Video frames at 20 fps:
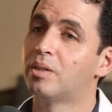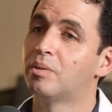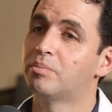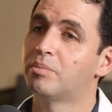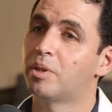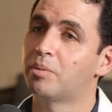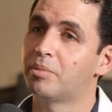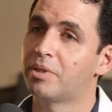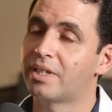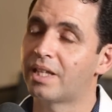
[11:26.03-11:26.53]

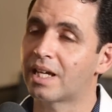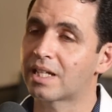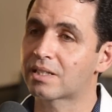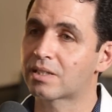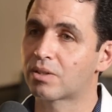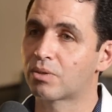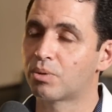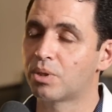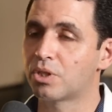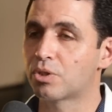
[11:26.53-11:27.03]
maybe that's
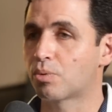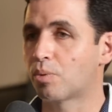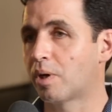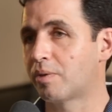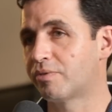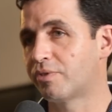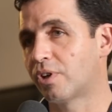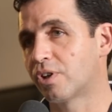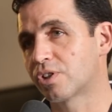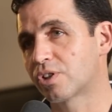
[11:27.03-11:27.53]
the reason why I'm
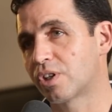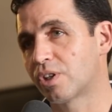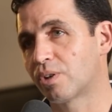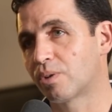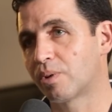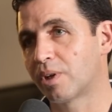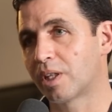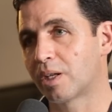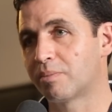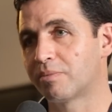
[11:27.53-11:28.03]
functioning the
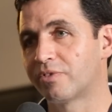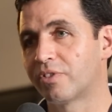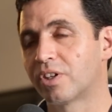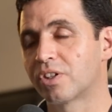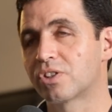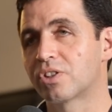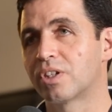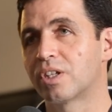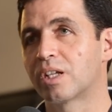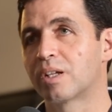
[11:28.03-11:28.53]
way that I'm
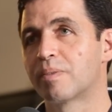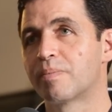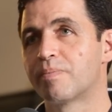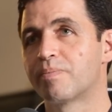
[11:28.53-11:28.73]
functioning.